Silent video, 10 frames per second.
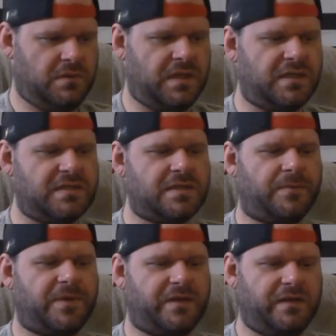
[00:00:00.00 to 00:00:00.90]
And it's
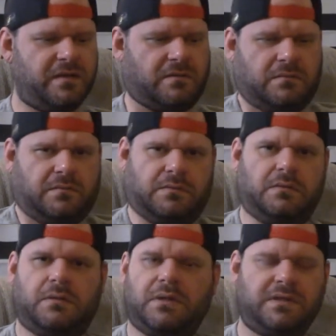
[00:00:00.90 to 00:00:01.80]
something that you go
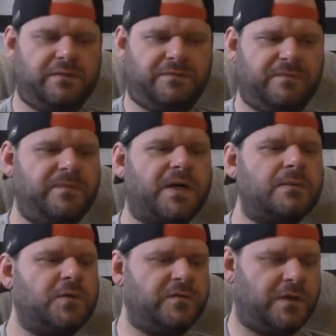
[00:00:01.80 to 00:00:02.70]
and you
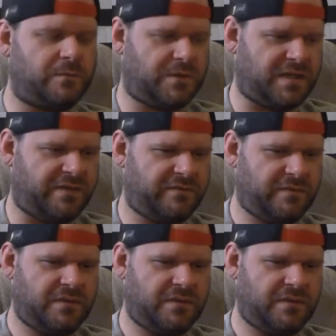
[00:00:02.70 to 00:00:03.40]
fucking move on with life,